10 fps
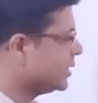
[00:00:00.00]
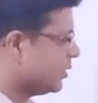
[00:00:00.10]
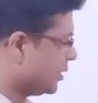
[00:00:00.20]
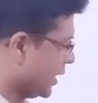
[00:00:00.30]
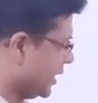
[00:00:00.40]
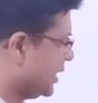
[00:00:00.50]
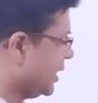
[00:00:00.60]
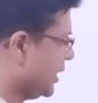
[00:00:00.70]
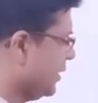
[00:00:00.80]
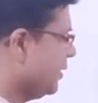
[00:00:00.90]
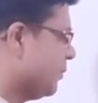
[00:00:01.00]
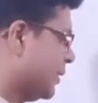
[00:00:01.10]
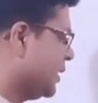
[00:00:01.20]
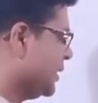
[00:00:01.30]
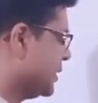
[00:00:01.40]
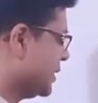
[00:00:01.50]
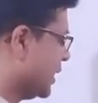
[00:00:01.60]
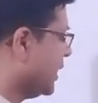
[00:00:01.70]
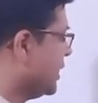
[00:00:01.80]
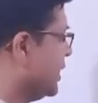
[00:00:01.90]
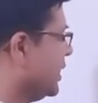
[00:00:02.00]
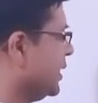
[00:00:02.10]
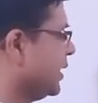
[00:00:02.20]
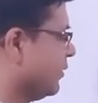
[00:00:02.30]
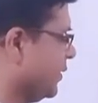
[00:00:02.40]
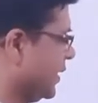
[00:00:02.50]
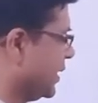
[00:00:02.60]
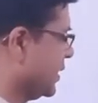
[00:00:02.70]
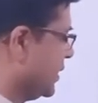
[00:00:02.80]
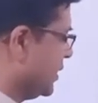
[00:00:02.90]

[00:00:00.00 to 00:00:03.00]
is not 90 degree, but it is 90 degree in the figure.